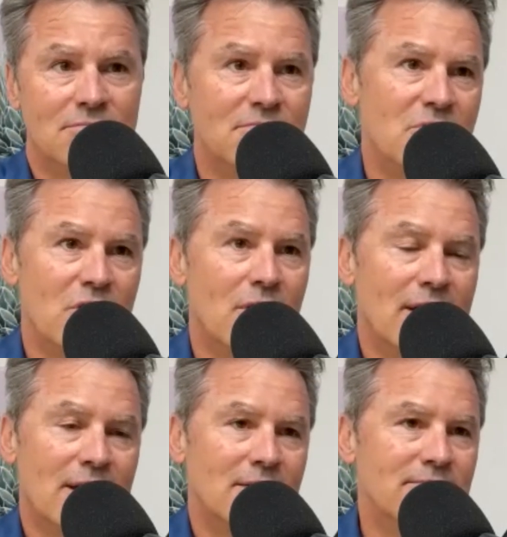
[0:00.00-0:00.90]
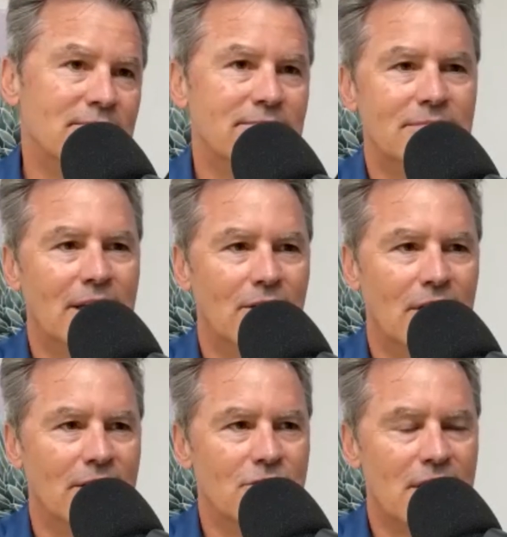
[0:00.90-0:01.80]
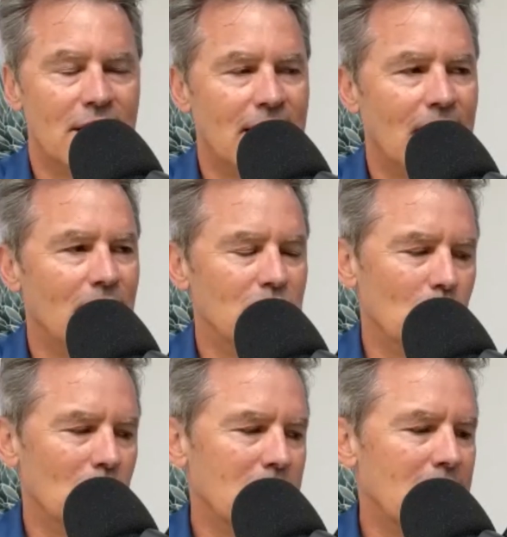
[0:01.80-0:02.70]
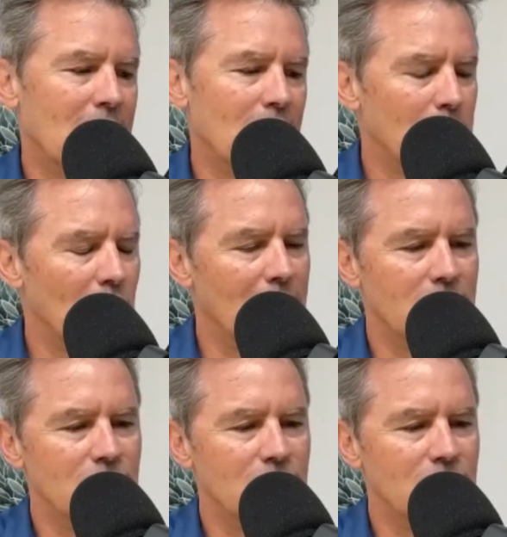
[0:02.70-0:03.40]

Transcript: So I can, understand how those work and how the products